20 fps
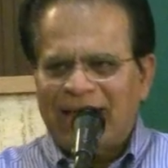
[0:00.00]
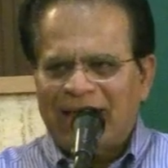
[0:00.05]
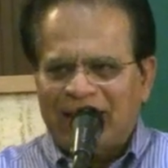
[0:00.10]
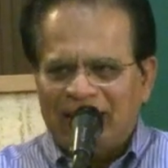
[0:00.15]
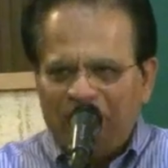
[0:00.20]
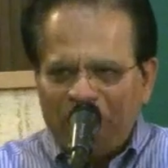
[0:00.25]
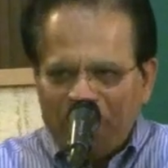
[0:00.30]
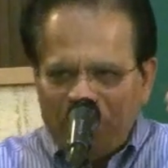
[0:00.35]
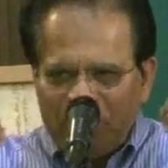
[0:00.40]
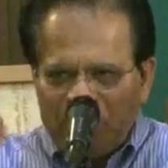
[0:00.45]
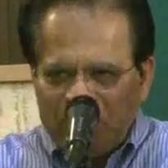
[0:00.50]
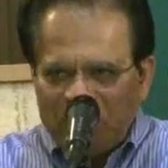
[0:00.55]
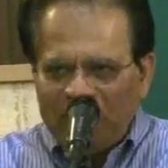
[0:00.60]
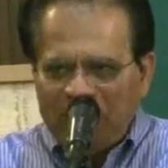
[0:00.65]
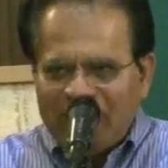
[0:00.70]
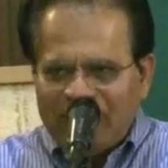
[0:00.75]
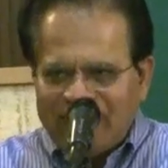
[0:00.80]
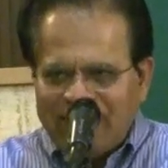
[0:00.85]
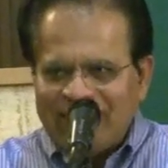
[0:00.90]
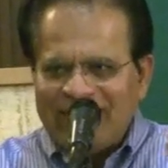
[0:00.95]
and
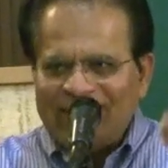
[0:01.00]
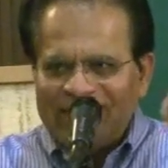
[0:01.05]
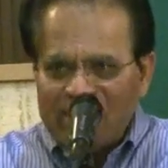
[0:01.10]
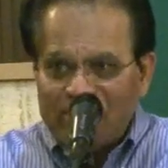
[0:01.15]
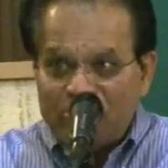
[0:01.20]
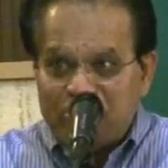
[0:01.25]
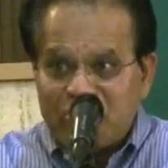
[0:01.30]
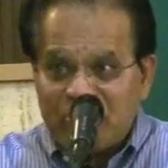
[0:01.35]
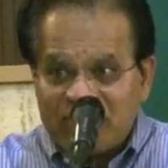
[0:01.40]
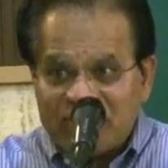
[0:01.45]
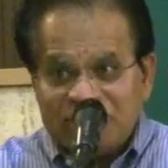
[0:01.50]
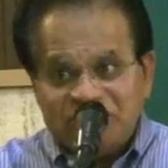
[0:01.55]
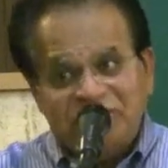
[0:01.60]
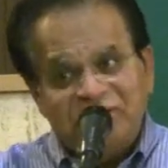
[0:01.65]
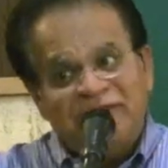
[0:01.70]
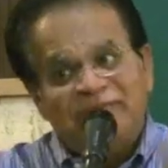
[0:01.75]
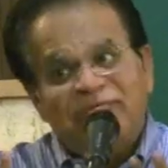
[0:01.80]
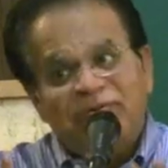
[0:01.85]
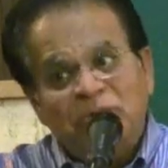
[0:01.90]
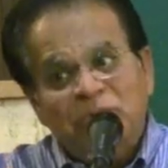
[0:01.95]
people are getting an
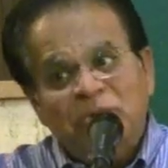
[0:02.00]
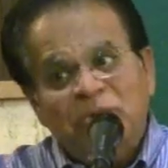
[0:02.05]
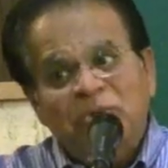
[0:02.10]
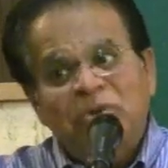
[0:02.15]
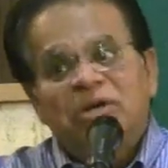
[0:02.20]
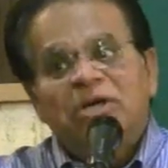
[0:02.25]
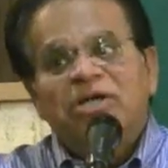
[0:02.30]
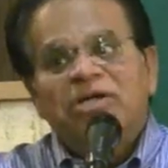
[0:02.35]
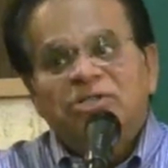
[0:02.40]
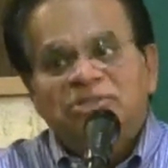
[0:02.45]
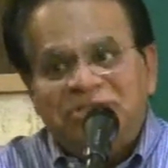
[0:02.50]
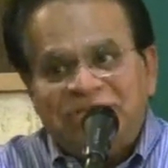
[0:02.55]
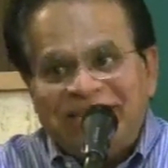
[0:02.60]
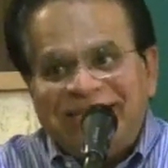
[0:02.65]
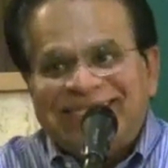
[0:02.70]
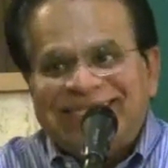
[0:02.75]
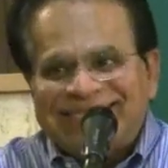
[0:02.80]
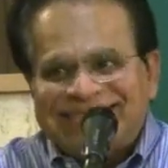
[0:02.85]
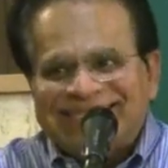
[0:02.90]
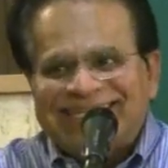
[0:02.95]
impression of who
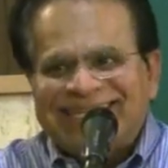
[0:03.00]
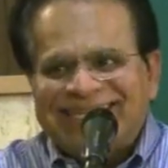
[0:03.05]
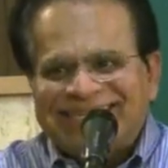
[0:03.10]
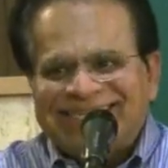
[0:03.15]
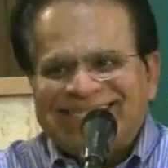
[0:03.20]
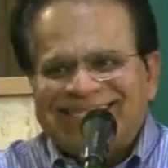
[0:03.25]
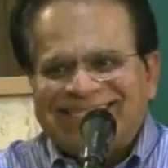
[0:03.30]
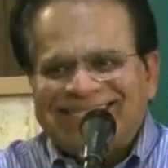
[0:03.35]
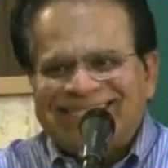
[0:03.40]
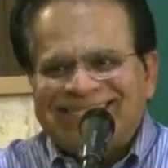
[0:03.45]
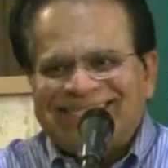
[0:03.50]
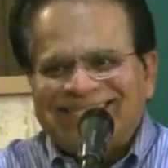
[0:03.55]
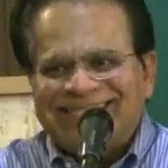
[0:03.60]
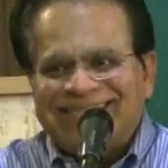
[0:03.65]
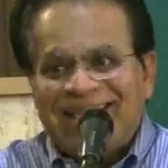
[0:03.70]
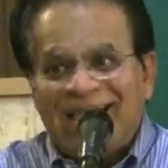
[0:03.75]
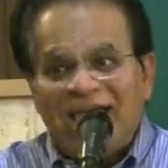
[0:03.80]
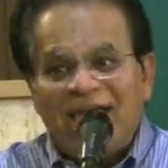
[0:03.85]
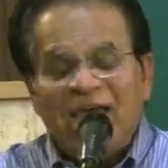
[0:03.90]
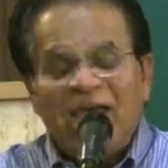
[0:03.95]
Jesus is.
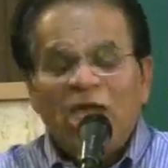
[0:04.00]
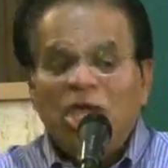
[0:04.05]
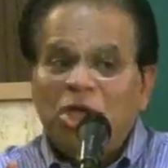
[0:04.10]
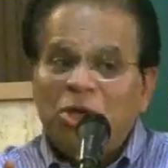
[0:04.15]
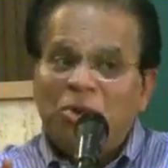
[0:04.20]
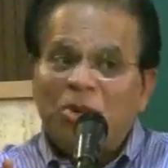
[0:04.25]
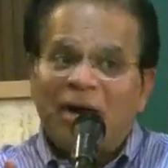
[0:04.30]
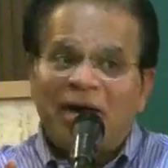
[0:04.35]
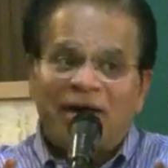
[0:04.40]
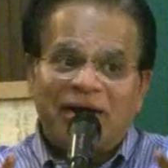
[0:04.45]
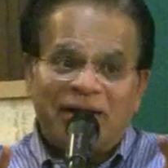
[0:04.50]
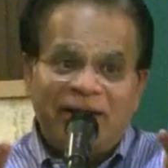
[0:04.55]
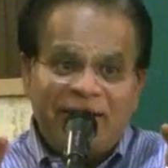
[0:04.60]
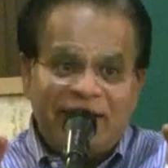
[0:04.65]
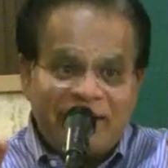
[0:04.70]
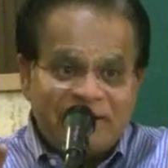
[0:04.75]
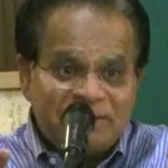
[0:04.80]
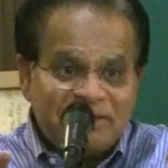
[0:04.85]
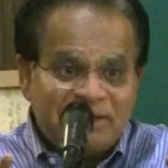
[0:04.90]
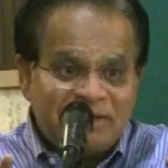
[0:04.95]
You are a
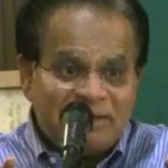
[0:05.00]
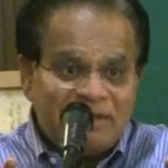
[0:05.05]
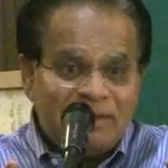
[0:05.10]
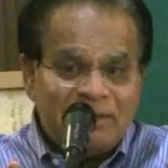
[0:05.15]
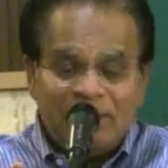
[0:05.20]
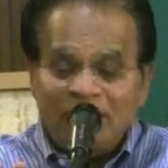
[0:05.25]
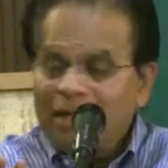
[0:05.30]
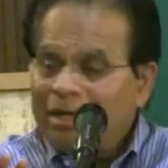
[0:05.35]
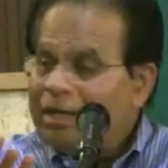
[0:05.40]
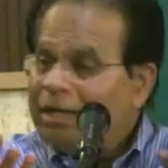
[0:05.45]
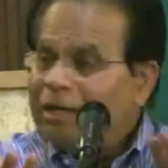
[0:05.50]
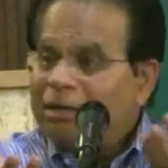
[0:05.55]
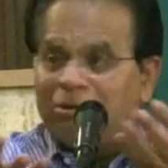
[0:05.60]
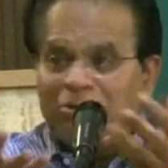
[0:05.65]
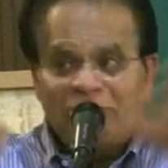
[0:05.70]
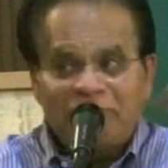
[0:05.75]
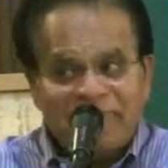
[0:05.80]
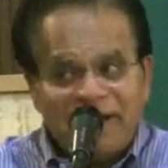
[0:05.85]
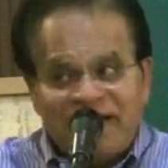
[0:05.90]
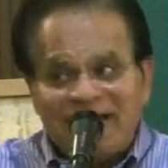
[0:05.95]
letter
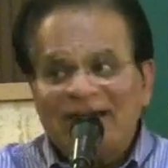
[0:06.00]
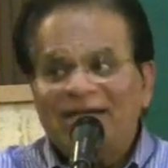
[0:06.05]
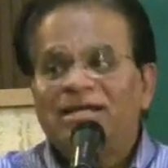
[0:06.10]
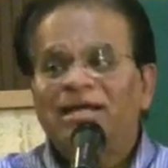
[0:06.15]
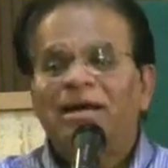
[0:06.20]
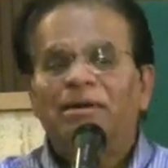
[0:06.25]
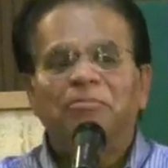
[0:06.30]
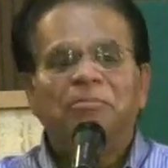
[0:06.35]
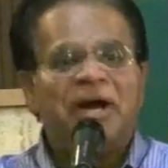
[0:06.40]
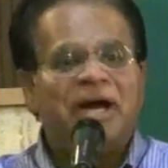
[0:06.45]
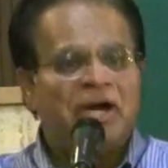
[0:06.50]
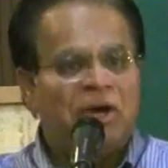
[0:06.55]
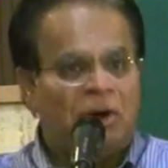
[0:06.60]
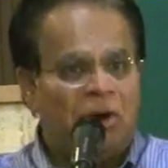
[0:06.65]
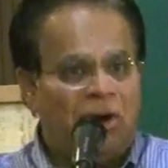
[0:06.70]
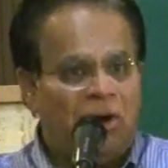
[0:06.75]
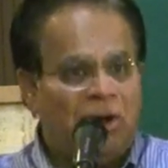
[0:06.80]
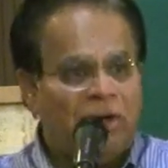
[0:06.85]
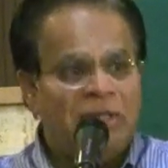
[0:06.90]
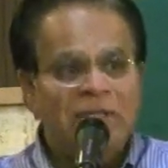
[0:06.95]
read by
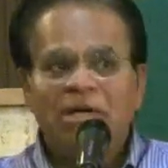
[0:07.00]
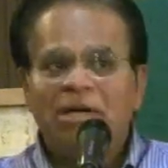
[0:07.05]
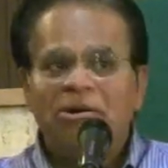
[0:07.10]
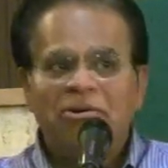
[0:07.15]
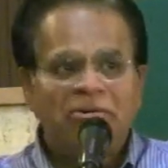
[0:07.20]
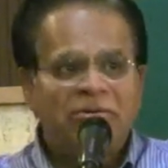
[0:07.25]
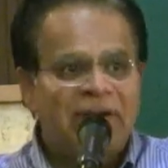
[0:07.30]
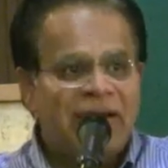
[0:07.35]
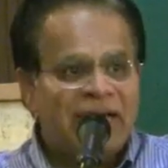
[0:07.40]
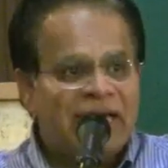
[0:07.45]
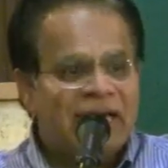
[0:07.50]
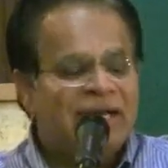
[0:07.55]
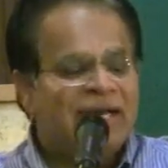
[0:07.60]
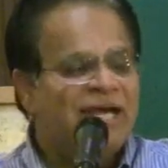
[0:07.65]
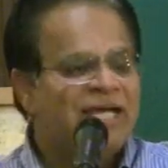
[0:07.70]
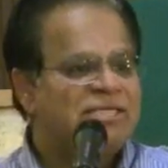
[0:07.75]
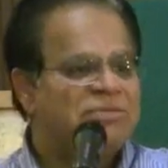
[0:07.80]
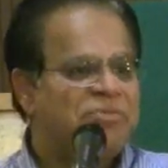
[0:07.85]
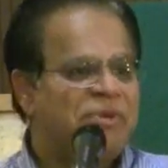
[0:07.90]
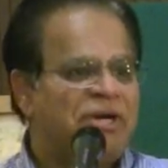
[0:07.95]
all,
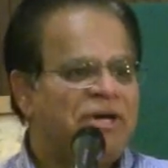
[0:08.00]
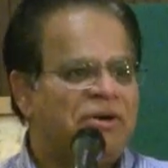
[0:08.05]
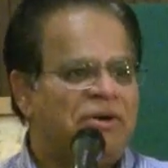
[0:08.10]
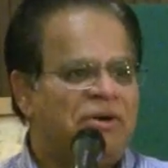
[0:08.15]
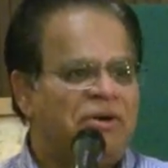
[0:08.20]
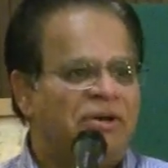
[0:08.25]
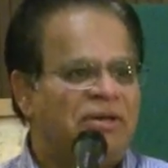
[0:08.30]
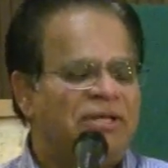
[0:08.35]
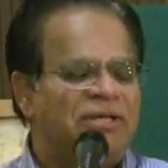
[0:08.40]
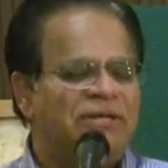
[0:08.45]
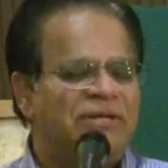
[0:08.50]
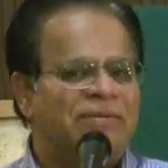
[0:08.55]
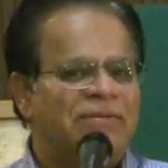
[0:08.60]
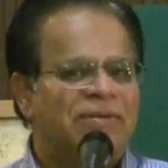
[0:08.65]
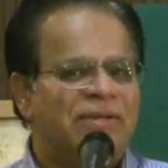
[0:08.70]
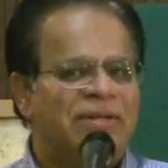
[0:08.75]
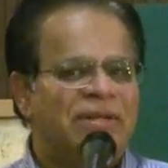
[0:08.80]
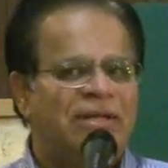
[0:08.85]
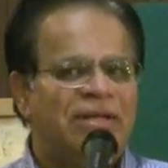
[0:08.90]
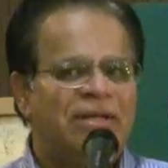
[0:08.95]
recognized by all.
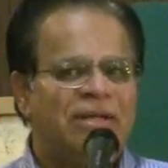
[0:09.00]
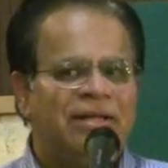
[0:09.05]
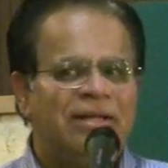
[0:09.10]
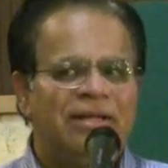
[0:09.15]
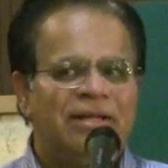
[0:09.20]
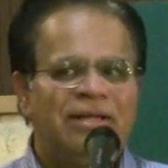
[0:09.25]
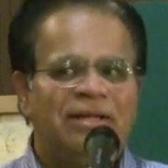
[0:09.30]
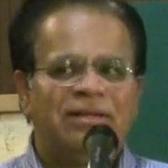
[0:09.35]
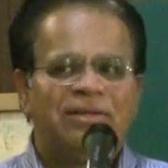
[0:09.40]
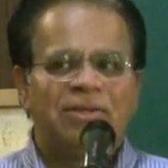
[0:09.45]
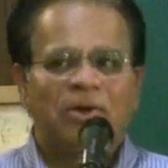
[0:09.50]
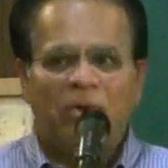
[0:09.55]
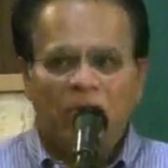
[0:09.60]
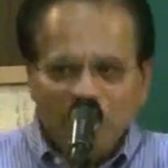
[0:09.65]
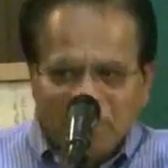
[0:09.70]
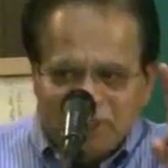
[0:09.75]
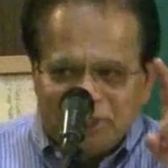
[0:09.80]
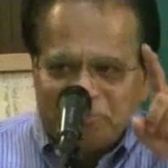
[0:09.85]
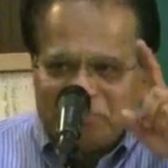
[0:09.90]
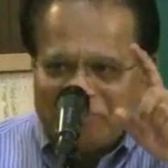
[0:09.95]
The
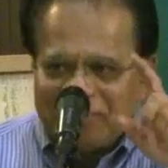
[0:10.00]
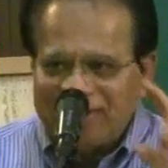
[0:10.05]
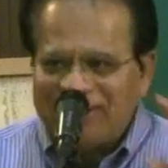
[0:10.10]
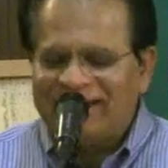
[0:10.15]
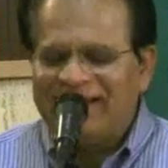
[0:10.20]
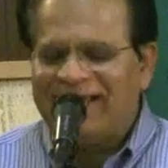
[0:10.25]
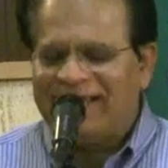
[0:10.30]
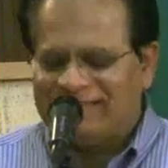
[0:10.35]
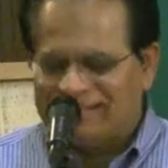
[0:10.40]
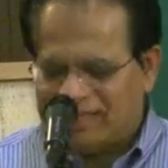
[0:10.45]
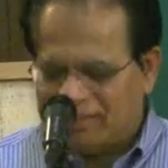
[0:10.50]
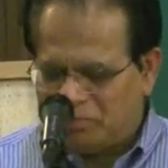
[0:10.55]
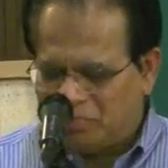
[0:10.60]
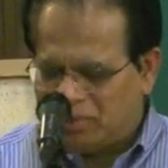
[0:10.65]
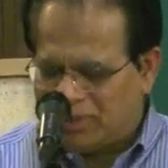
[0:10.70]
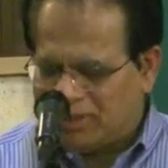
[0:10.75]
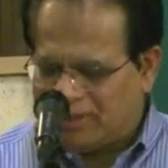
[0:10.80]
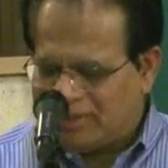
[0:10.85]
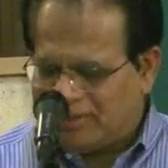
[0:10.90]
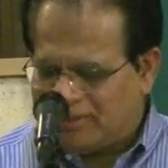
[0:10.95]
Holy Spirit is at
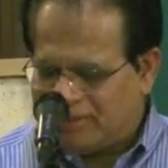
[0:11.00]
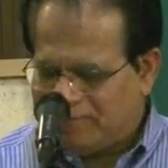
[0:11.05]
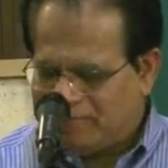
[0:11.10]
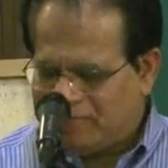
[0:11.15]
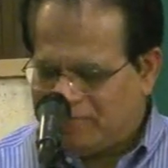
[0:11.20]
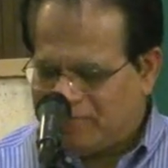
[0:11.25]
work.